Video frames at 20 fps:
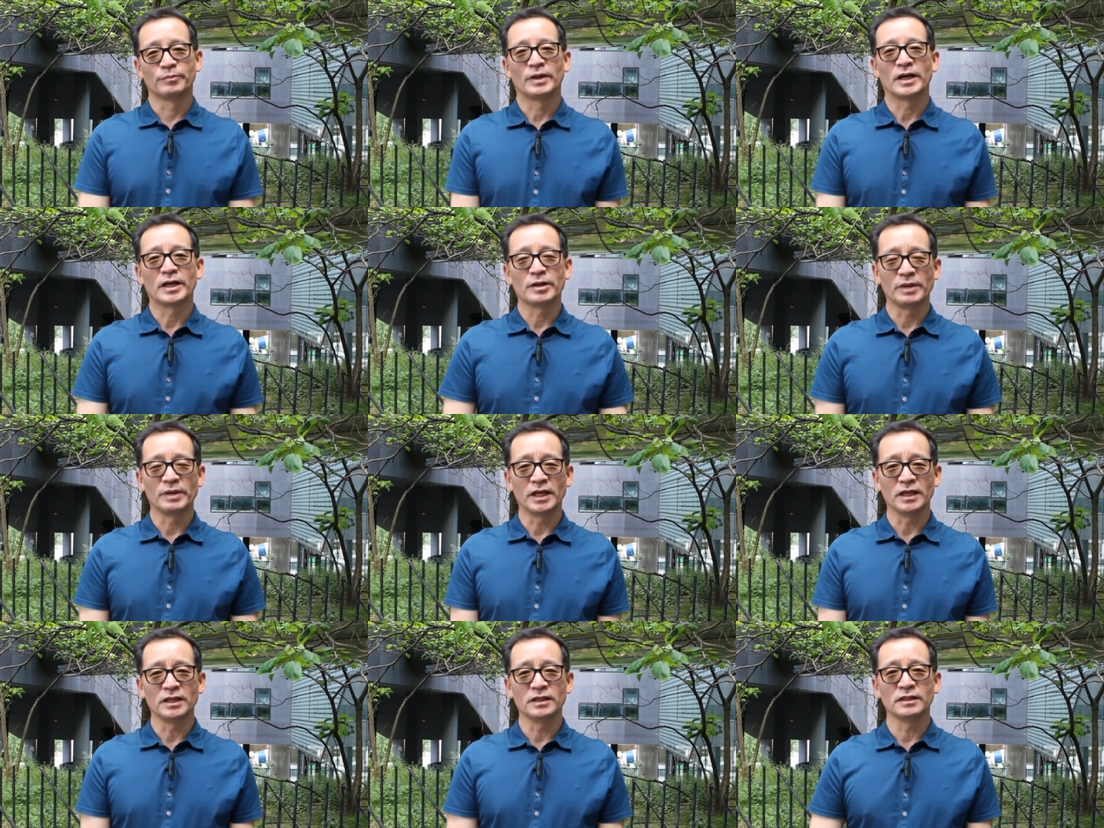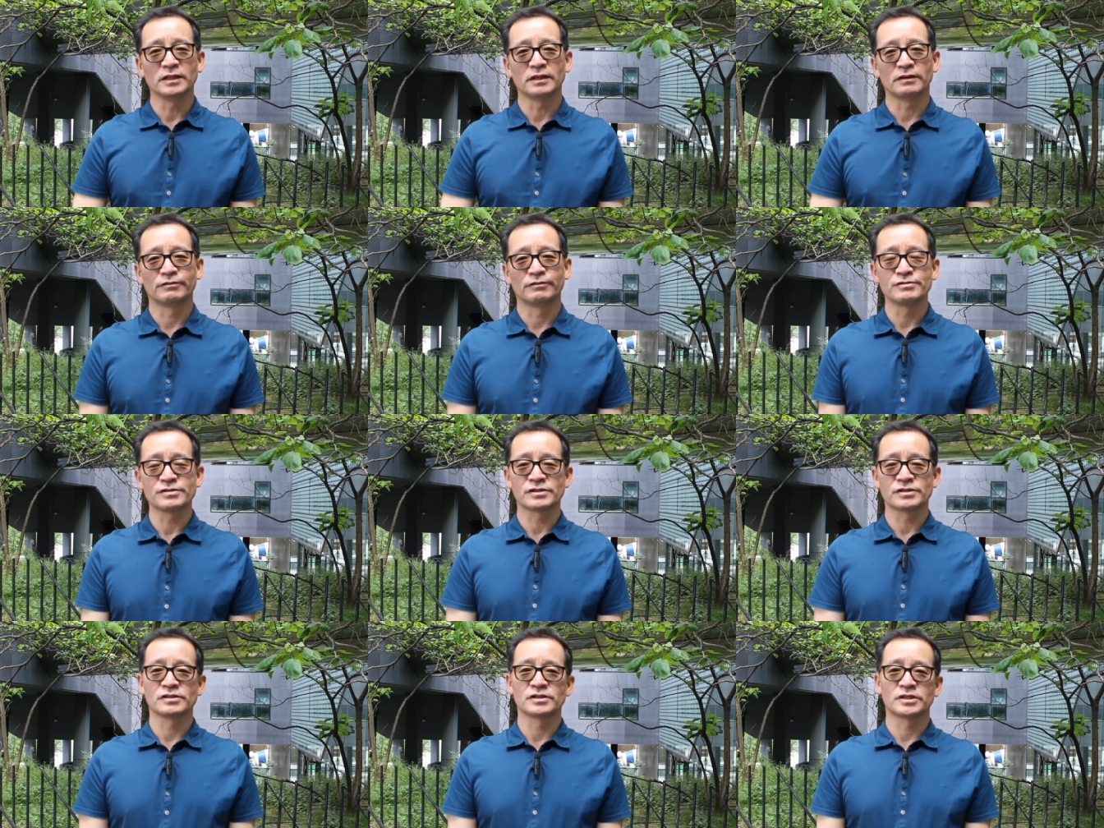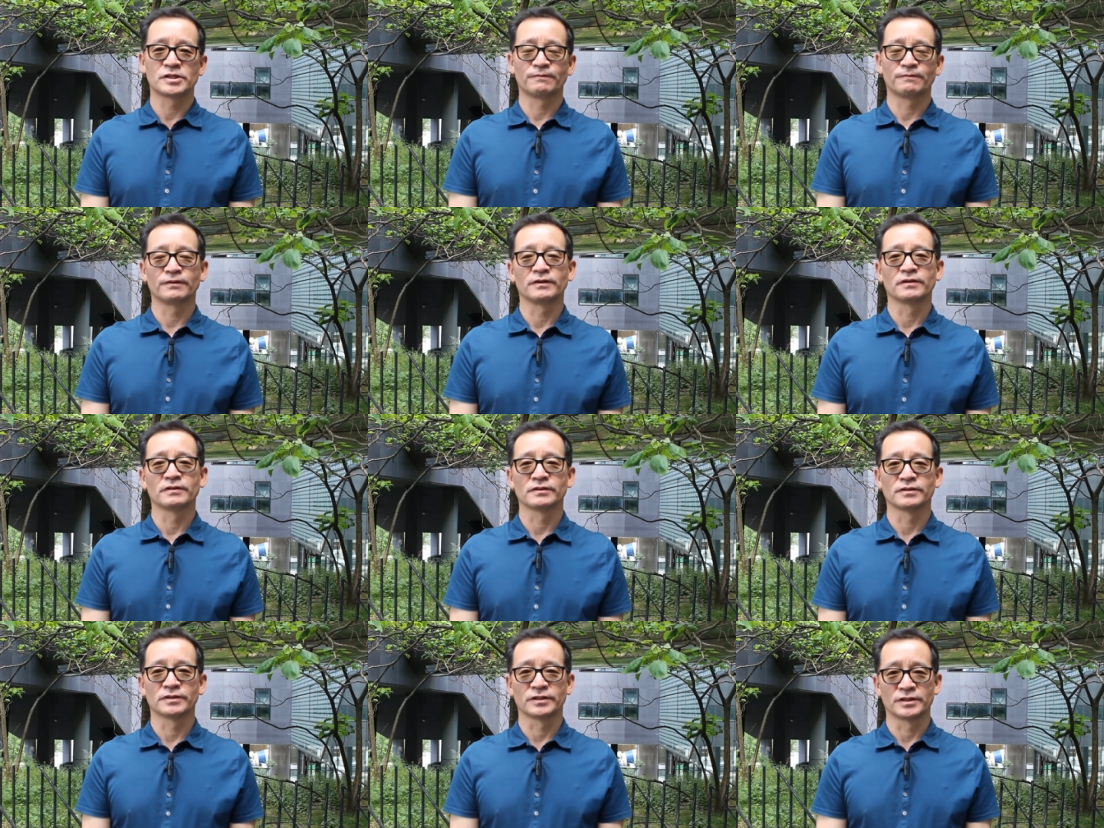my main research
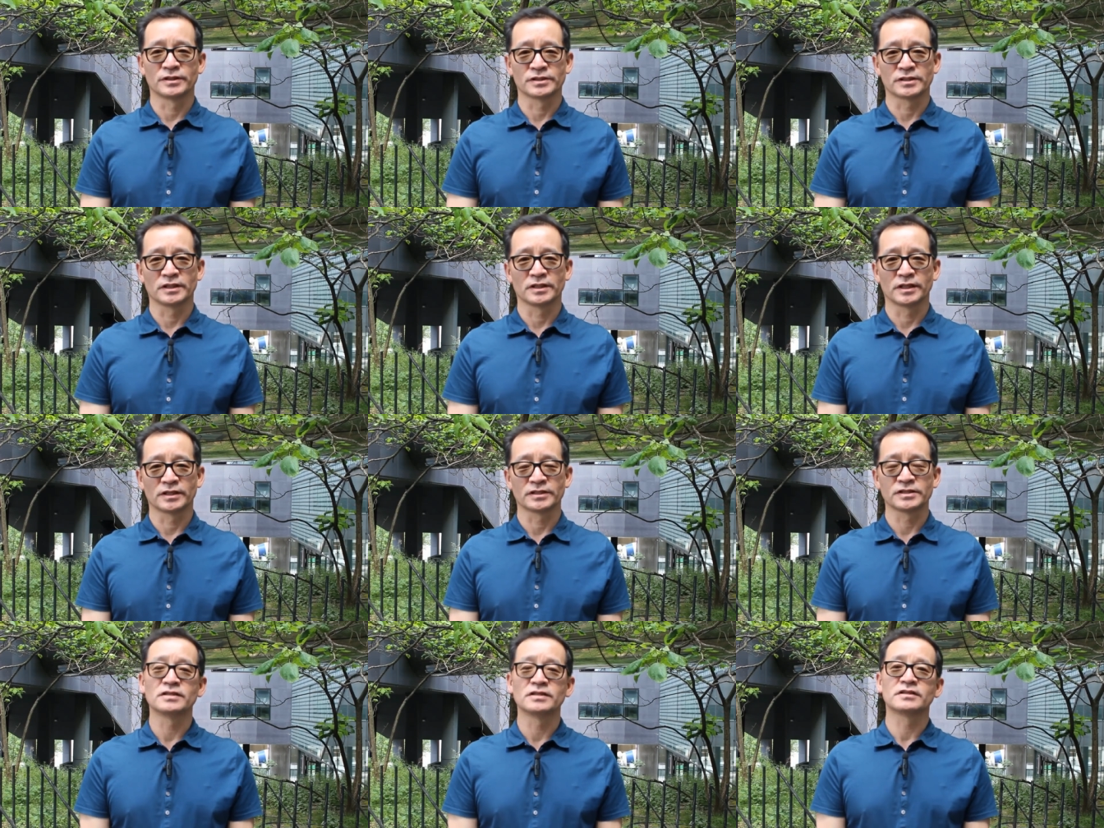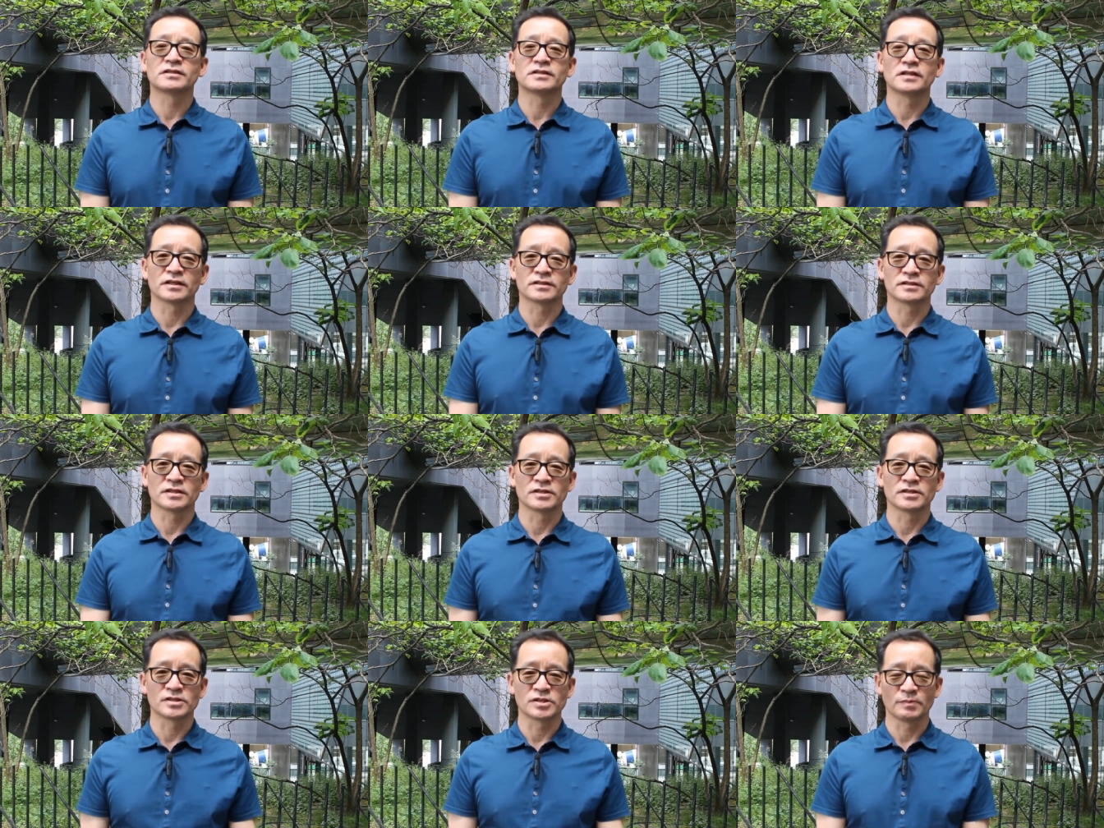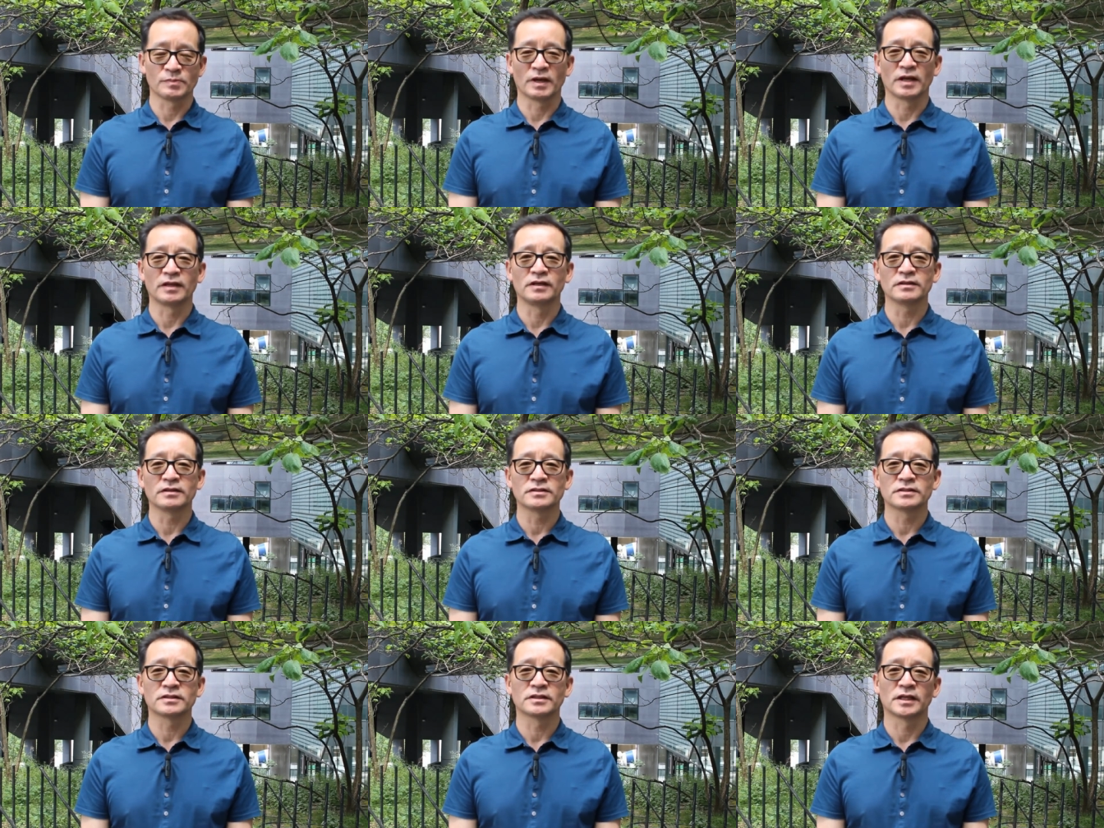field is like syntax and
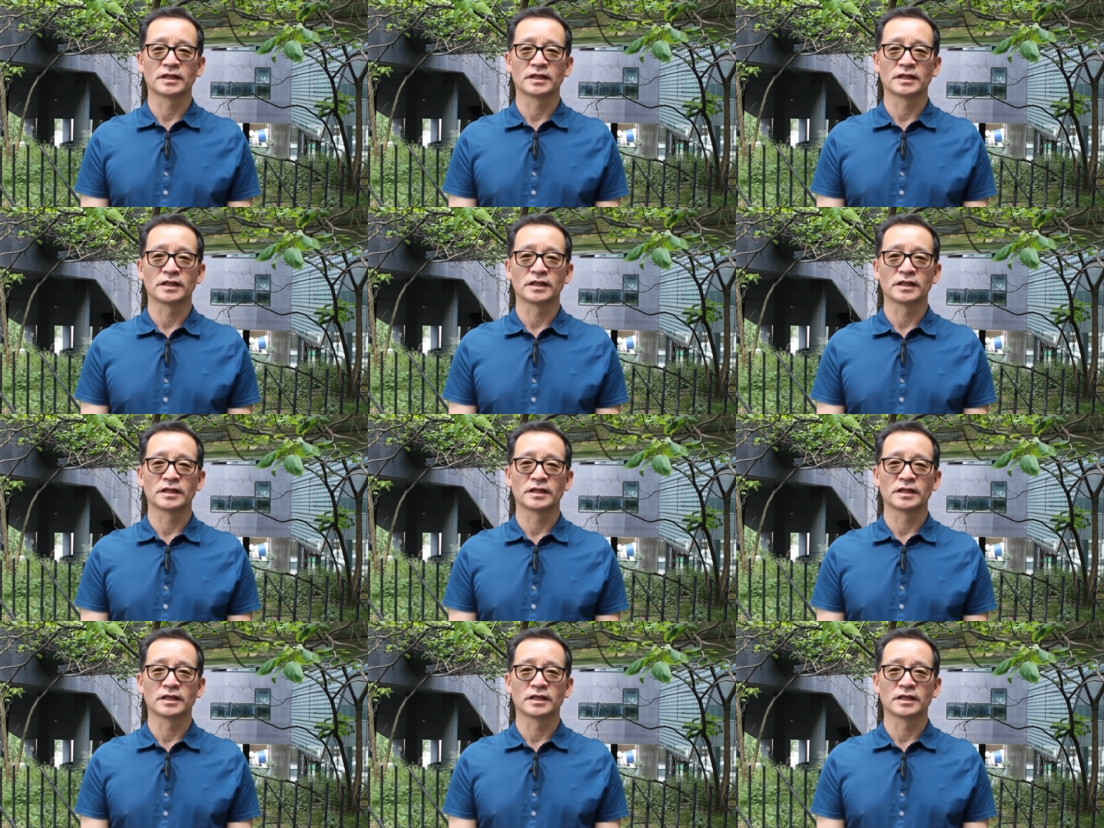semantics,